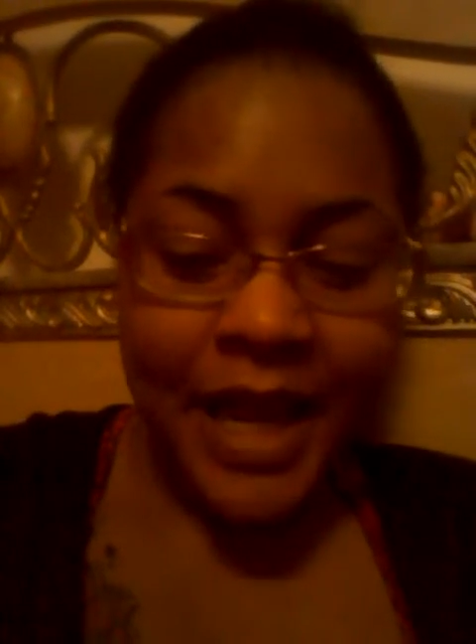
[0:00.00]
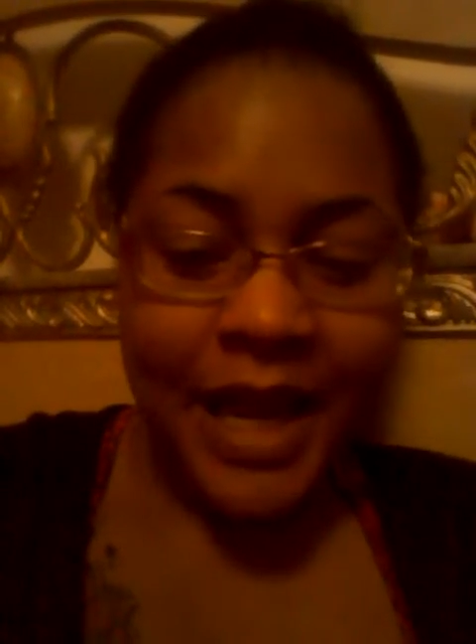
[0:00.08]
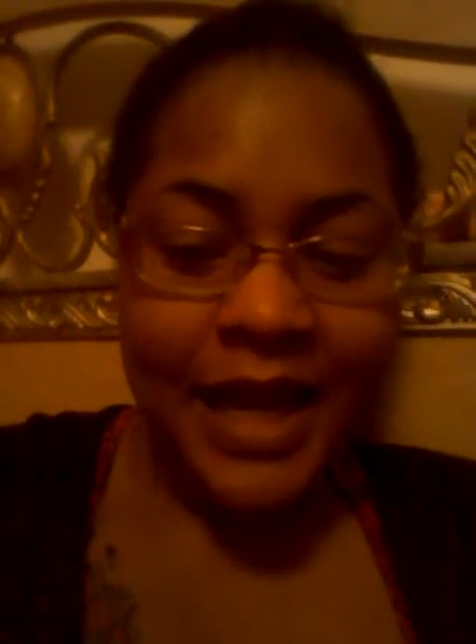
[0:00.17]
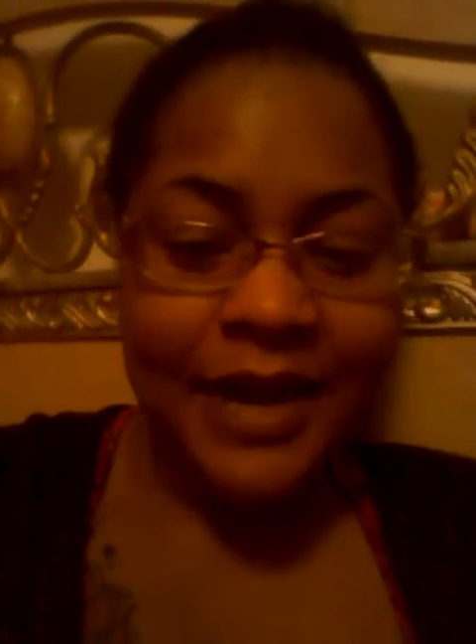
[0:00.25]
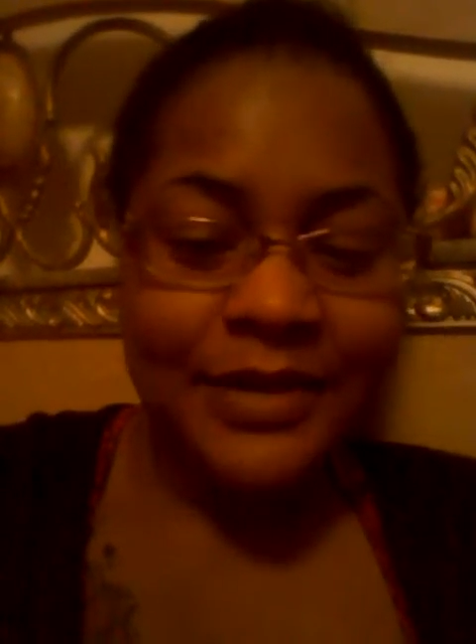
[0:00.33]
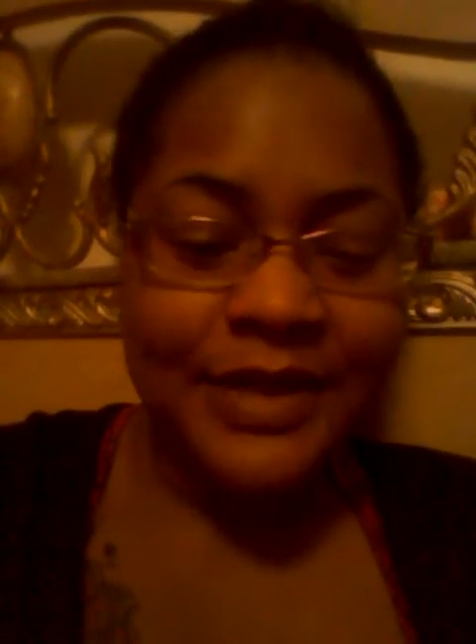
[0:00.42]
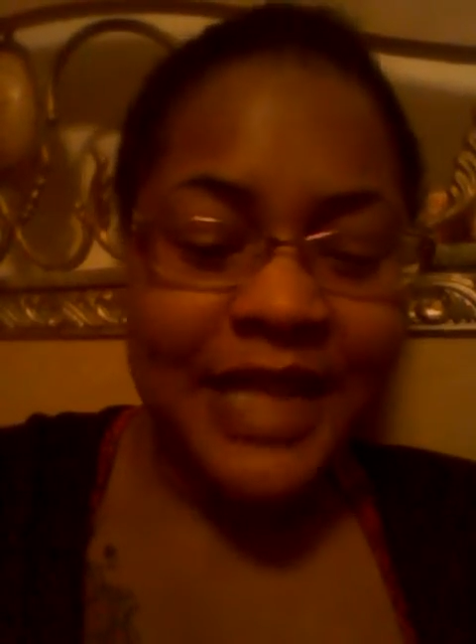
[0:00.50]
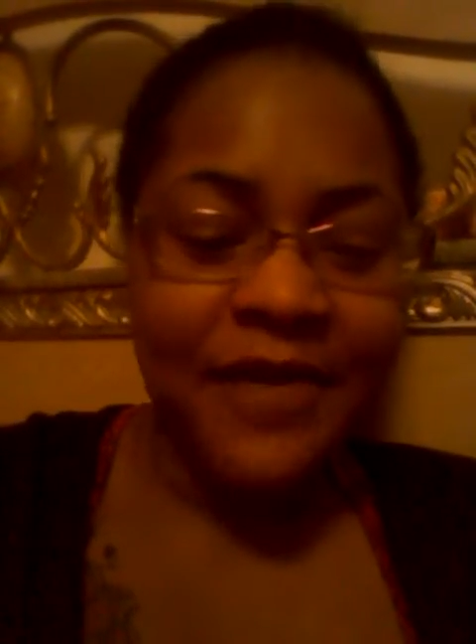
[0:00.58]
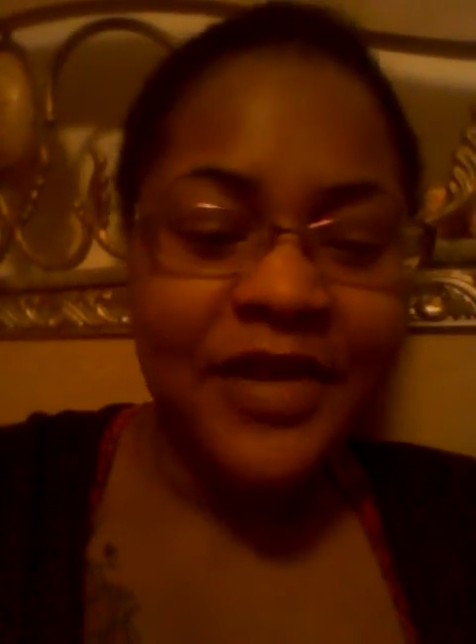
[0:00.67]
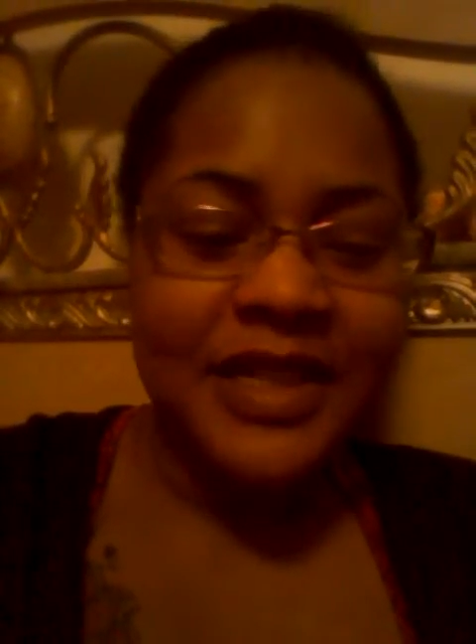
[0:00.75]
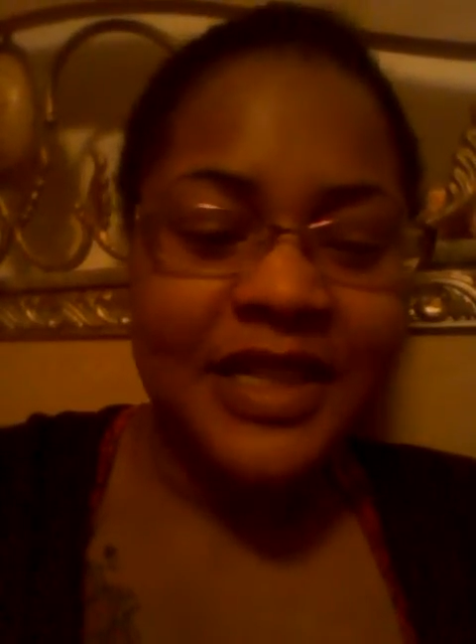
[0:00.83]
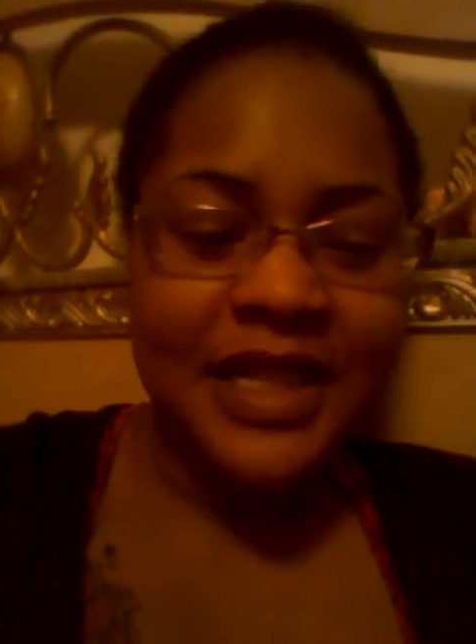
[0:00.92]
and I was
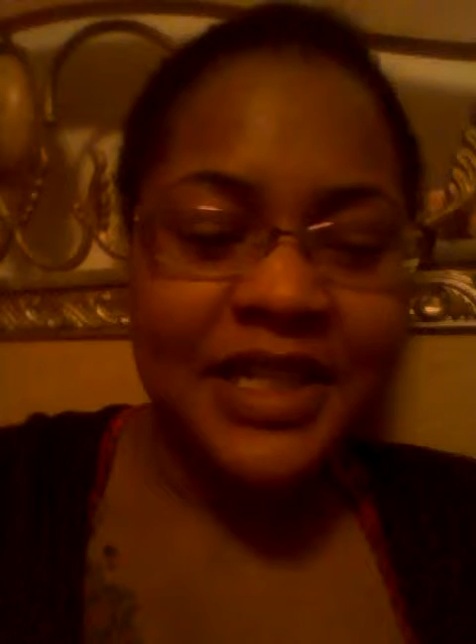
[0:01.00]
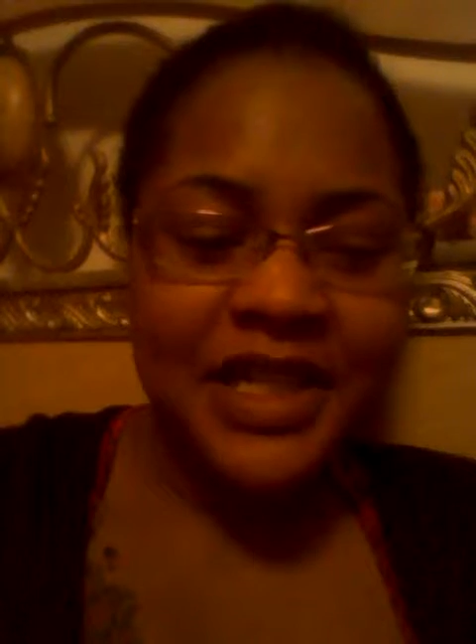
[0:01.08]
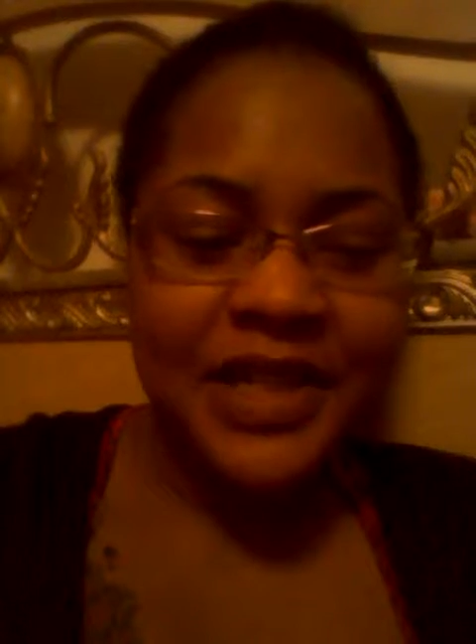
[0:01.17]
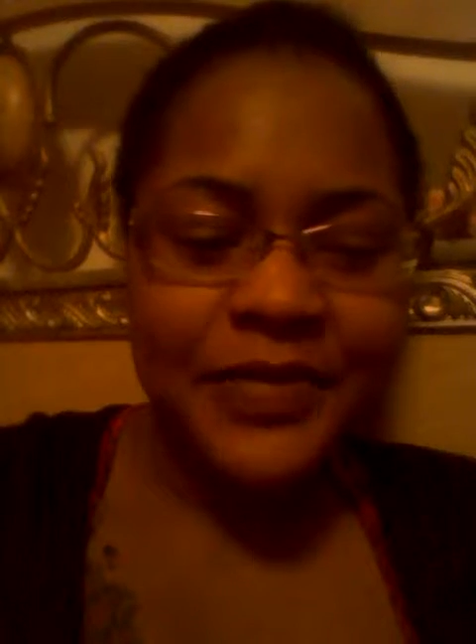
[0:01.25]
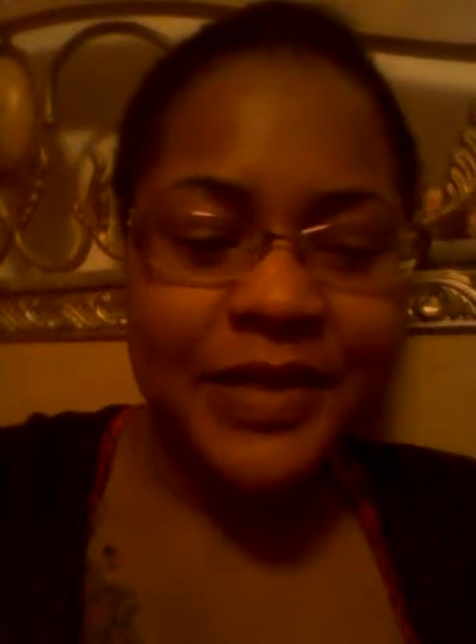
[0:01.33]
having such good